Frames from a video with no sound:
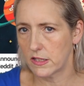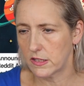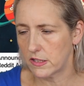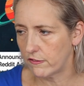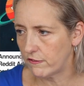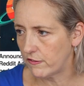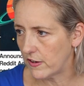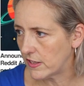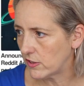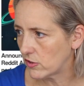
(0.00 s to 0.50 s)
that
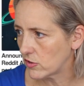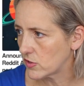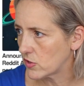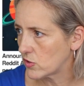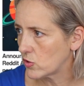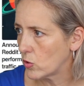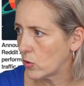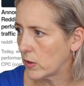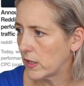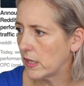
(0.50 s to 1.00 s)
the vendors
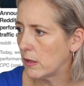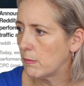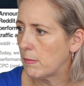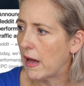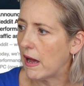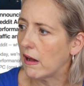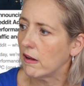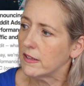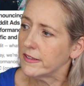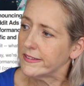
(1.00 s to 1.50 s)
are talking
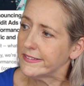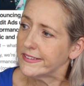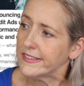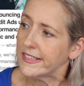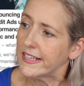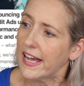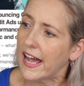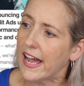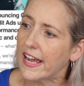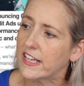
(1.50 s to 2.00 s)
about.
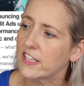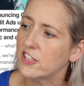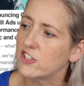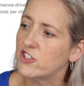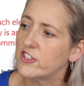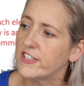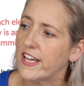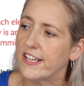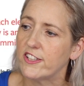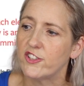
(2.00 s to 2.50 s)
I
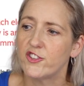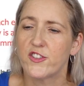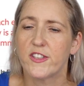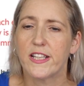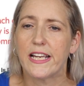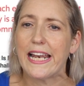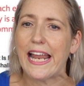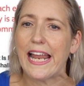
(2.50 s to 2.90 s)
can change the